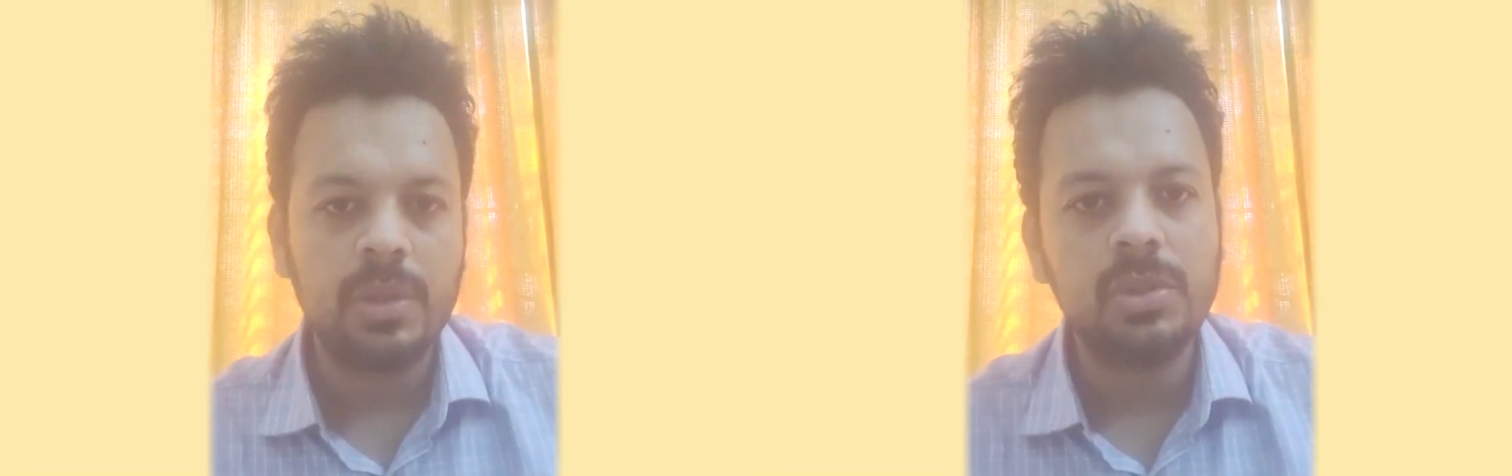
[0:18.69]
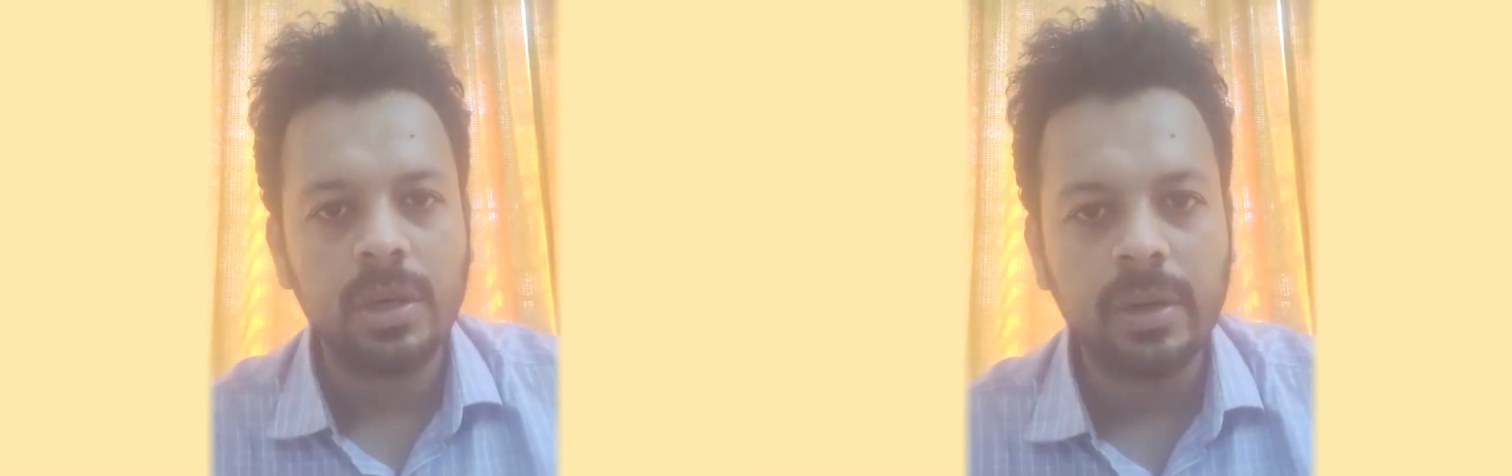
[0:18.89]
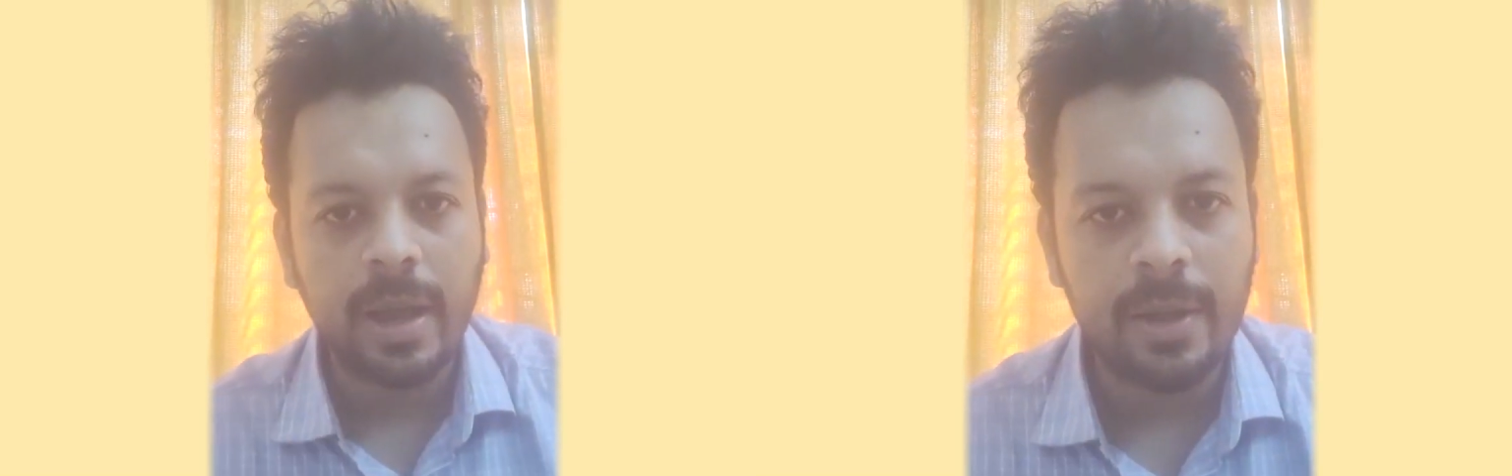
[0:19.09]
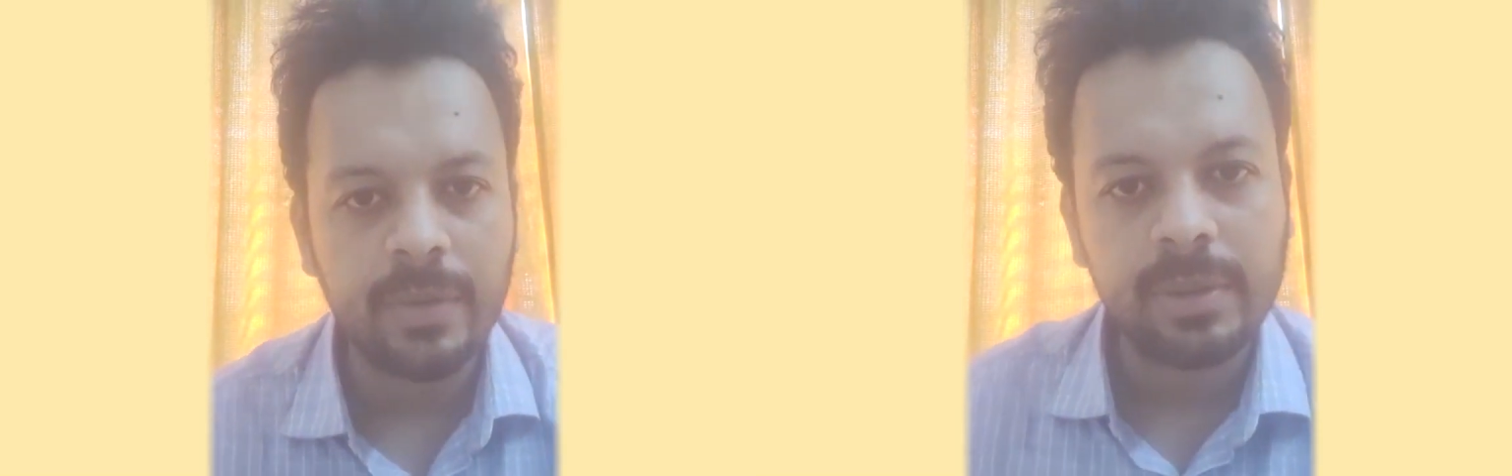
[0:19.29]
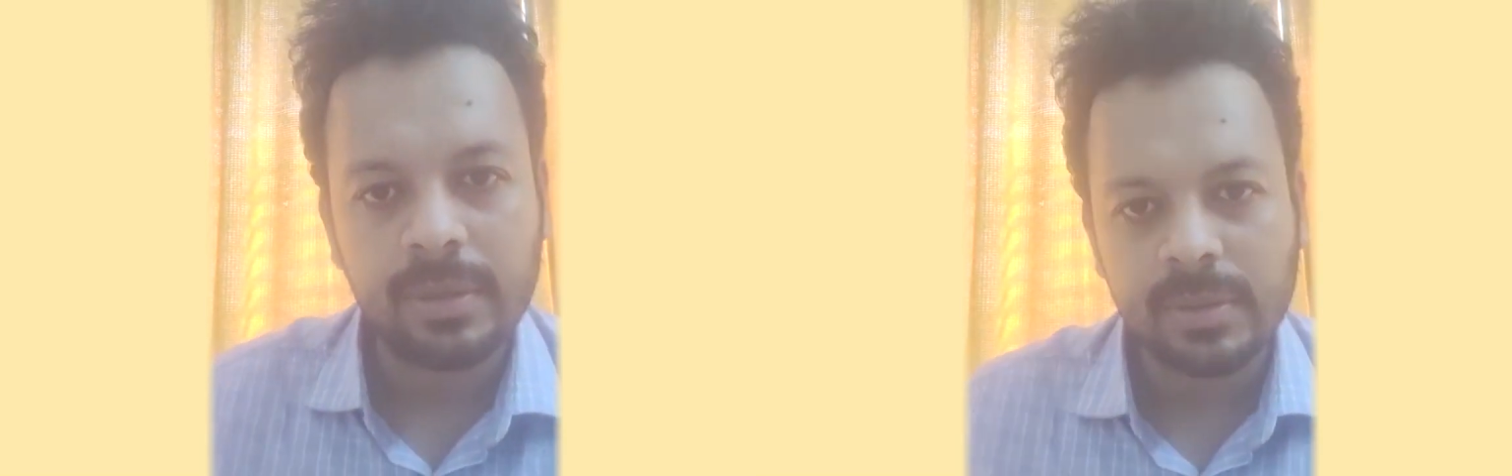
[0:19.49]
children
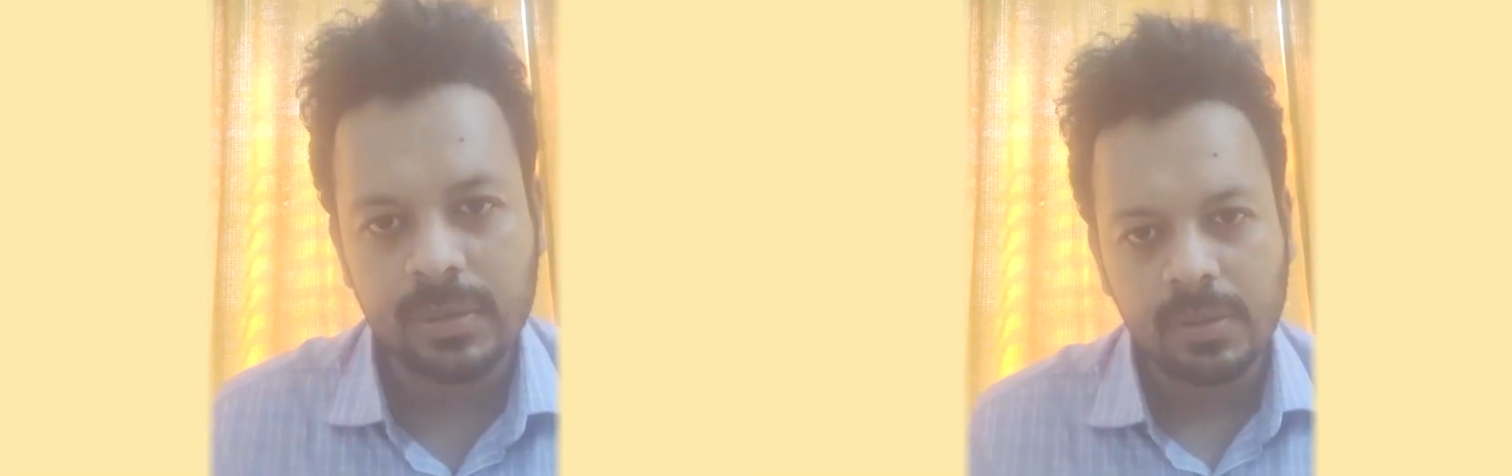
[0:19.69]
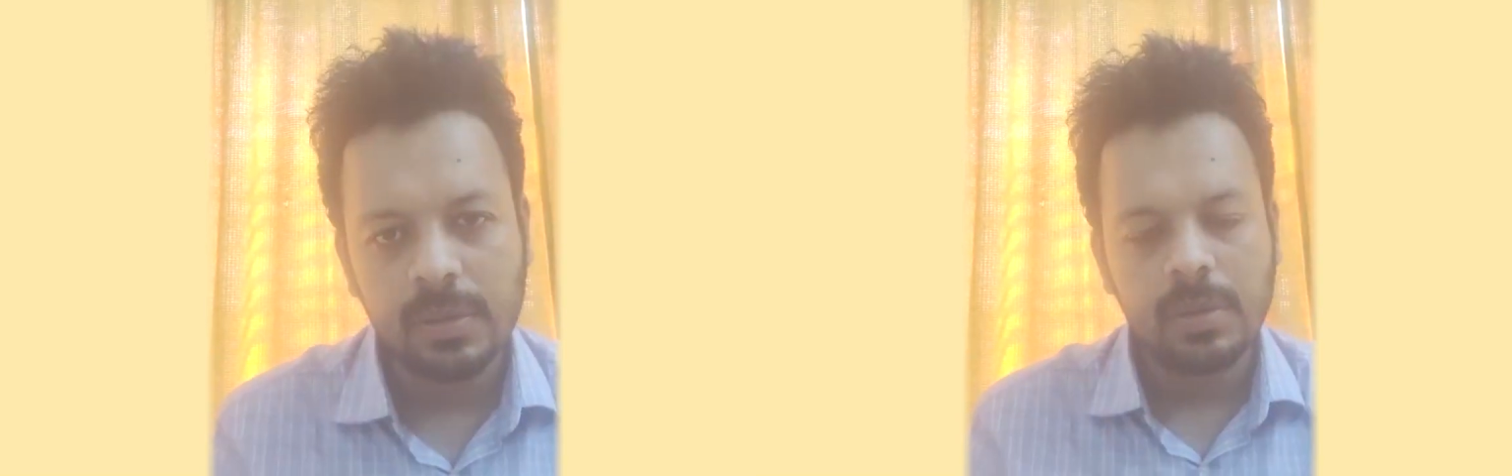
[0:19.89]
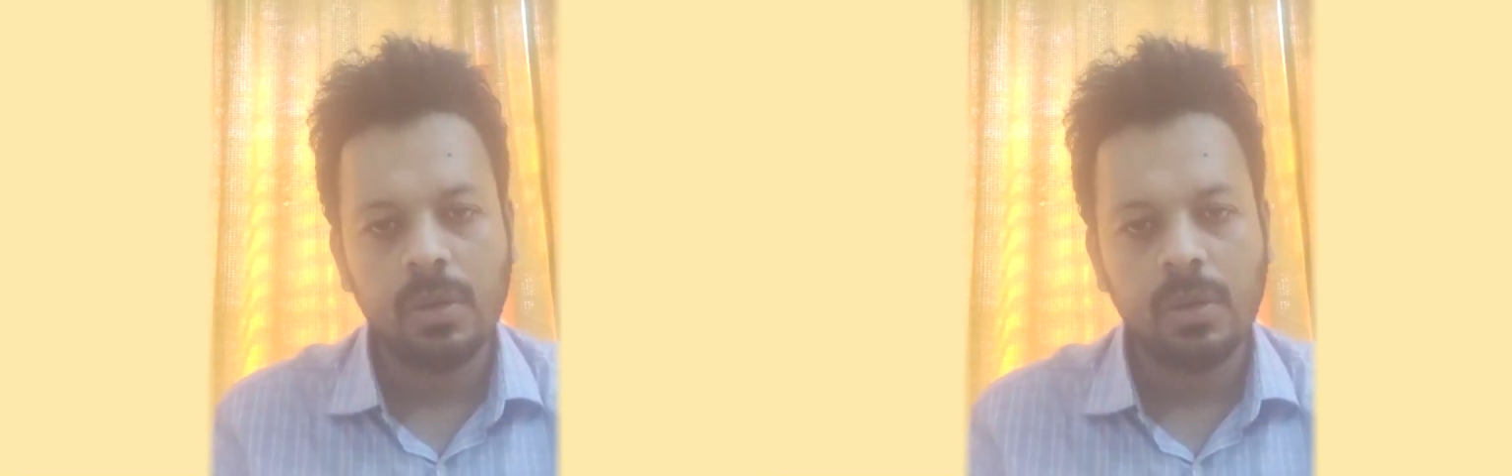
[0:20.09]
having this